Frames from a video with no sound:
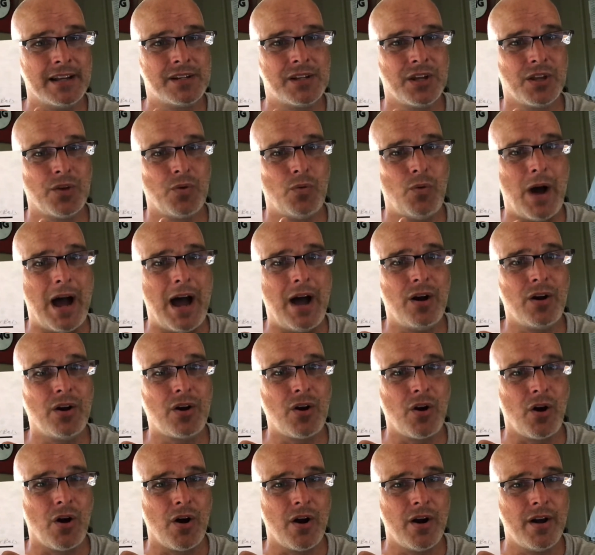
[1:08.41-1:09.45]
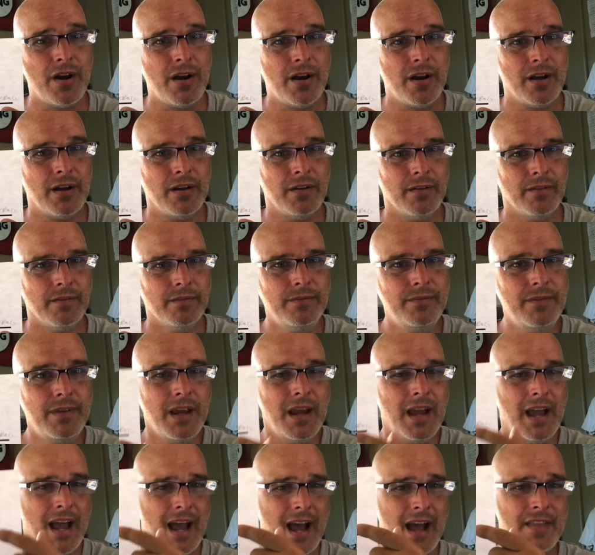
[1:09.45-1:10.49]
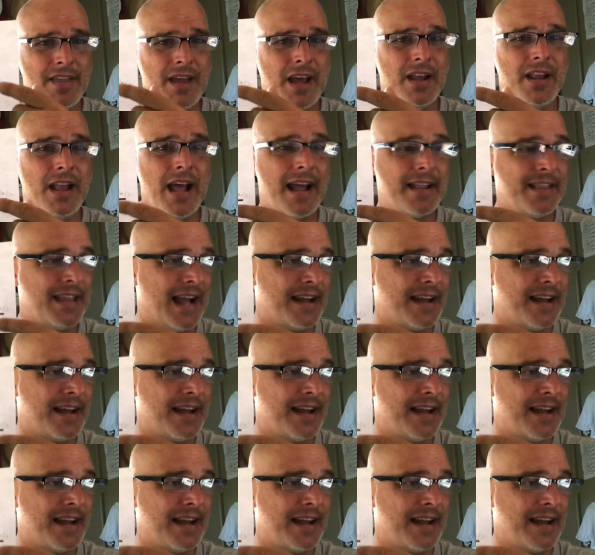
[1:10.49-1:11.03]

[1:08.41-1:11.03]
to the wild card, and then that